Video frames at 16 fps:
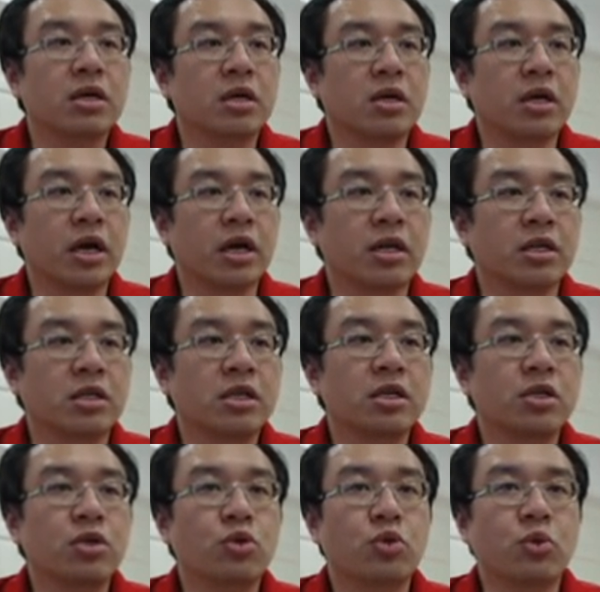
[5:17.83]
knight
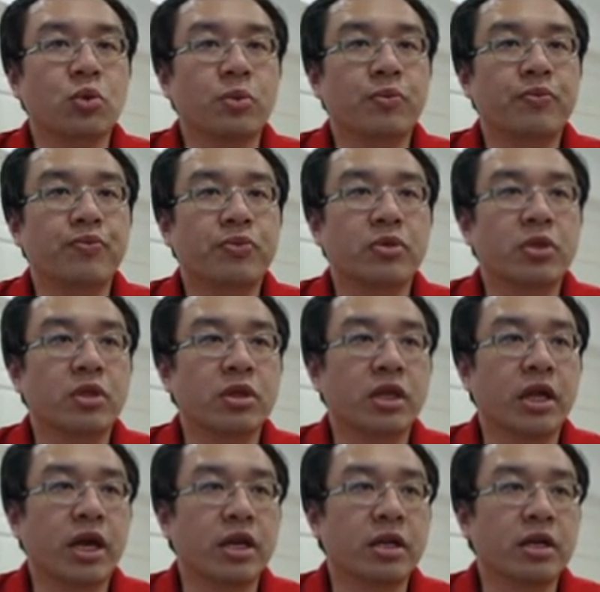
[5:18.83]
d2,
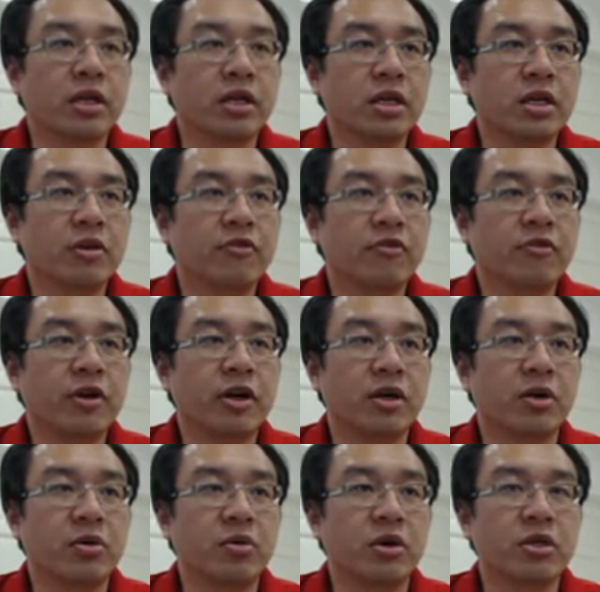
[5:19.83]
then
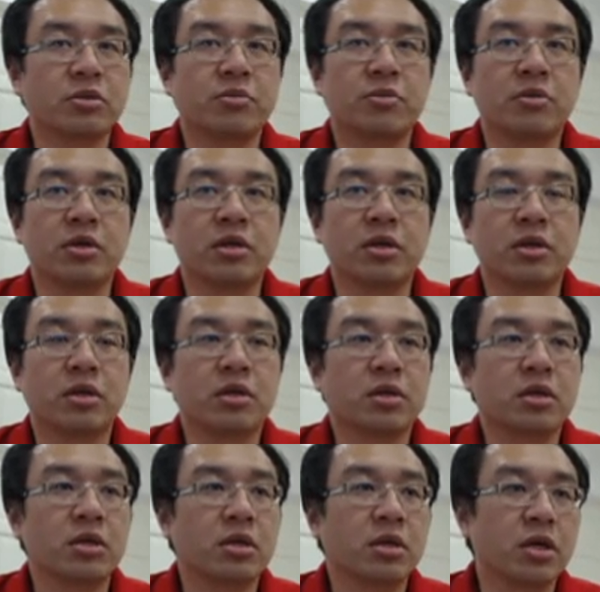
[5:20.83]
e5 was played
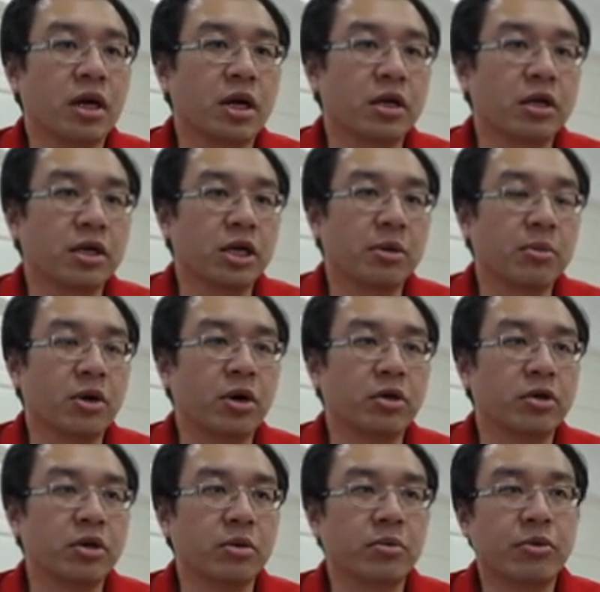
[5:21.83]
and keep
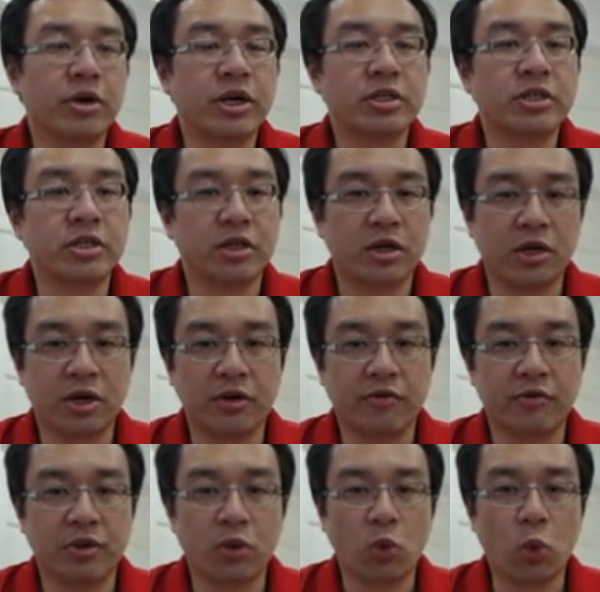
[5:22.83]
on the pressure of
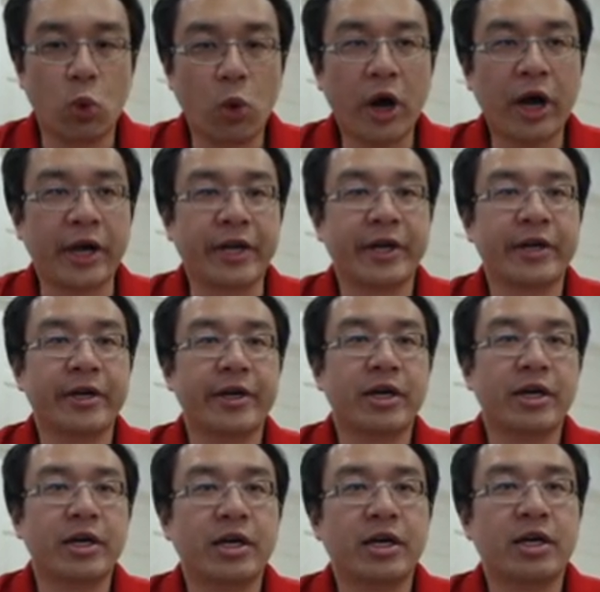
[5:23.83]
the white,
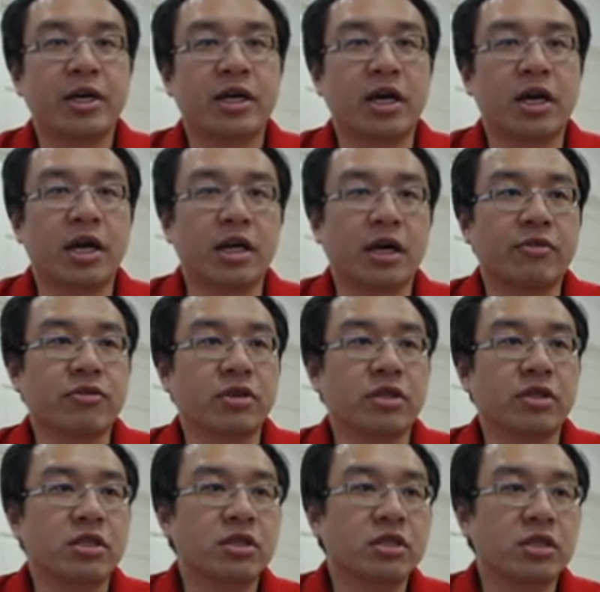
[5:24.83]
and after
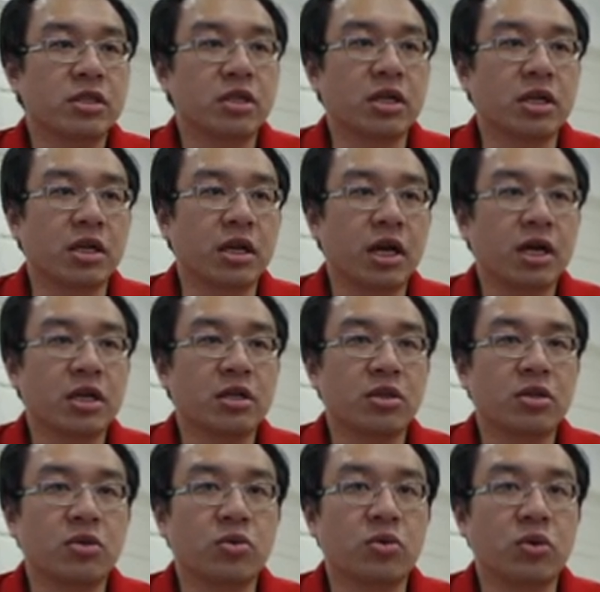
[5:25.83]
this the
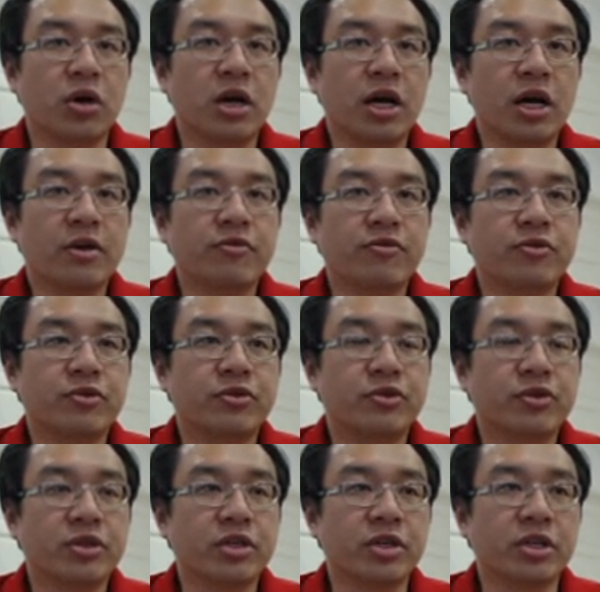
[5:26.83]
knight to
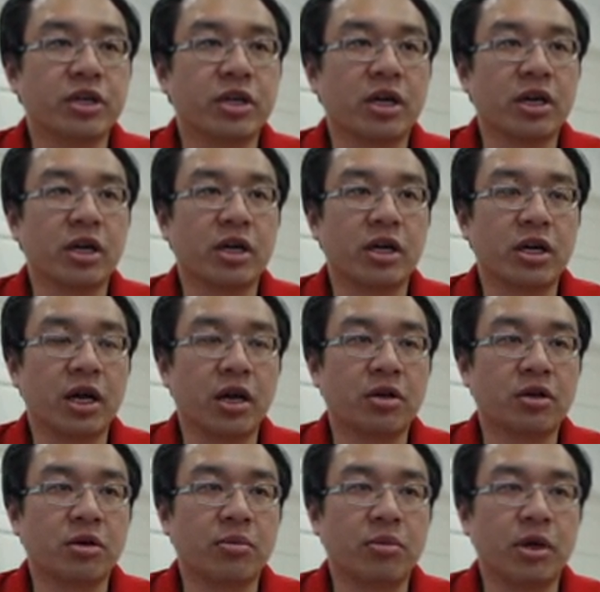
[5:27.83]
f3, and now
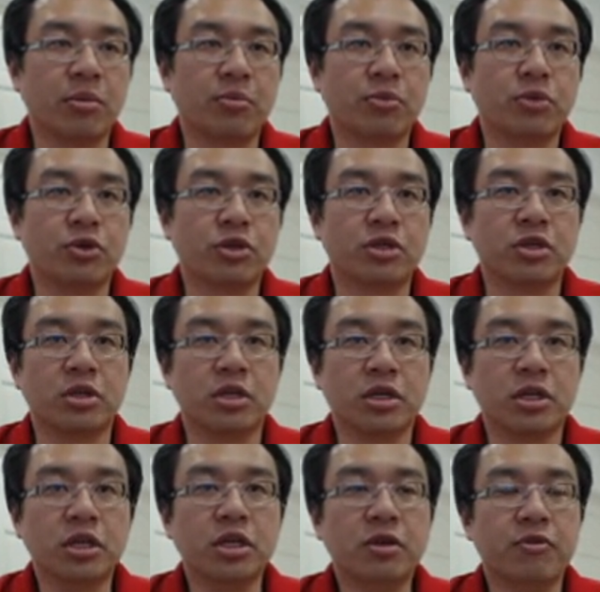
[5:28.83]
the black push
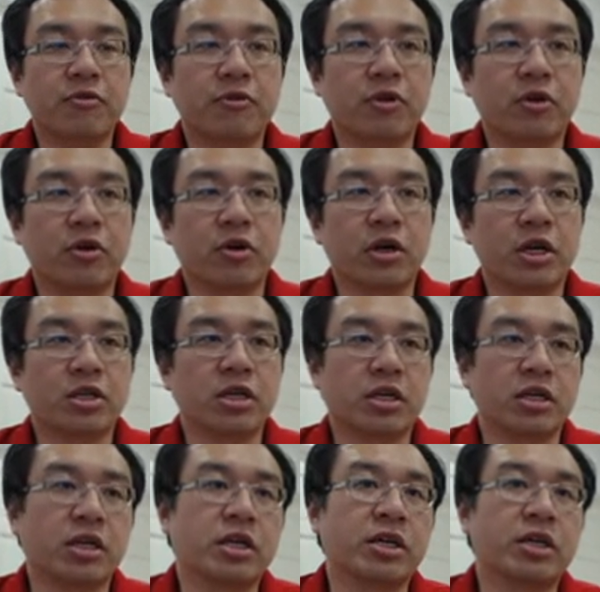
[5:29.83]
e4
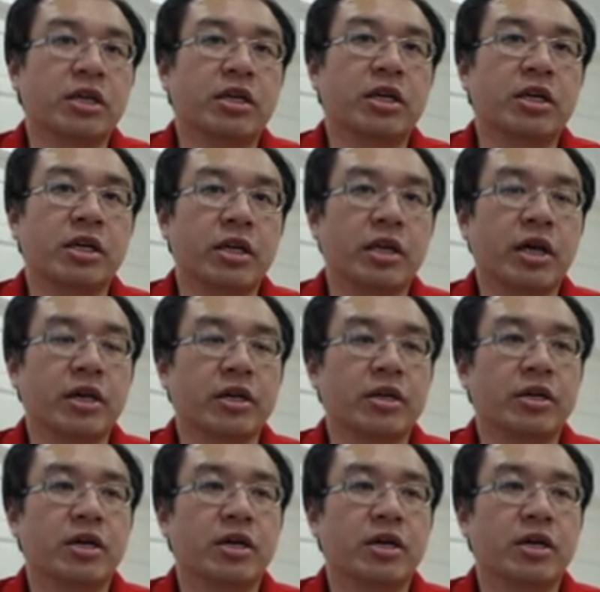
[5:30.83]
attacking the knight,